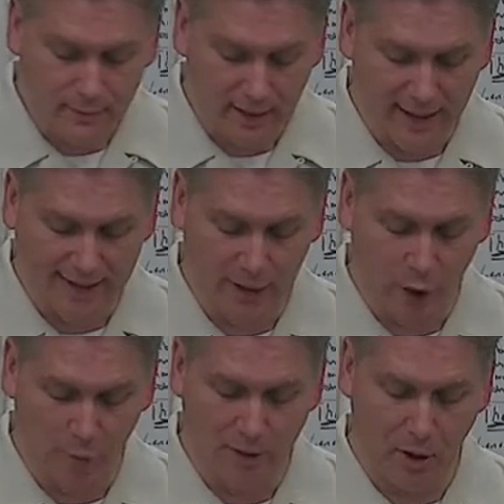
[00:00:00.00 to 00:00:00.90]
and
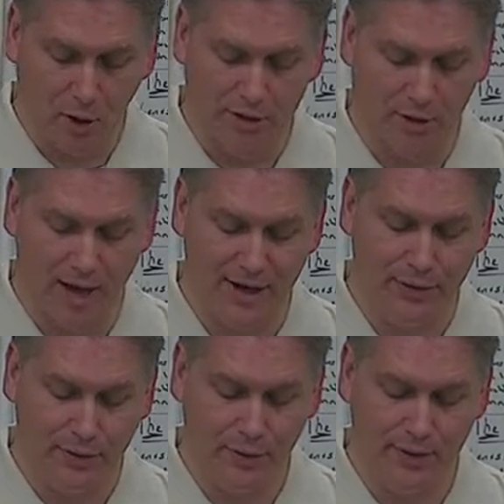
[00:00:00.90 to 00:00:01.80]
lo behold or
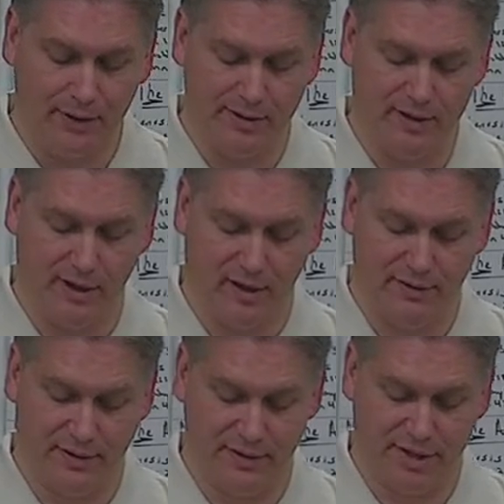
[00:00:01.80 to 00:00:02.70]
idou there is uh,
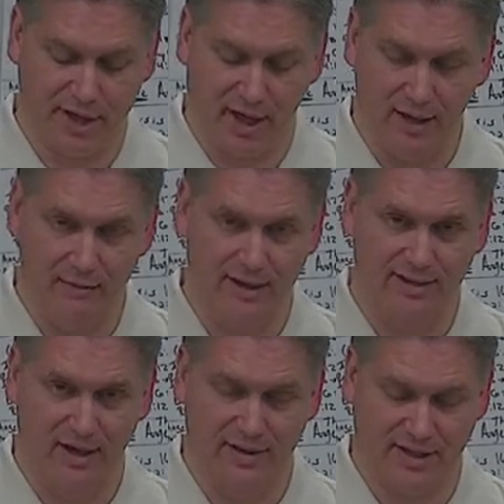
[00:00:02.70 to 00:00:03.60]
there is the right
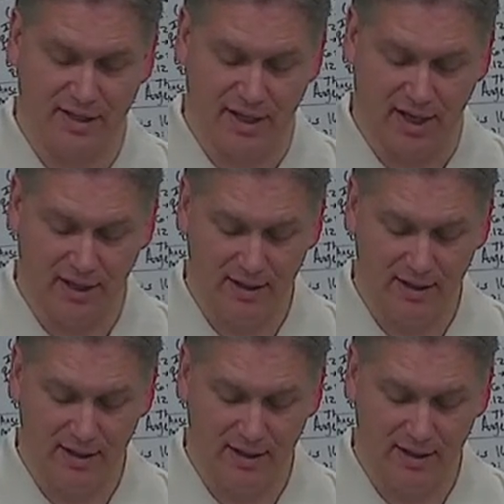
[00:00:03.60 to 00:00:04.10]
uh, that's the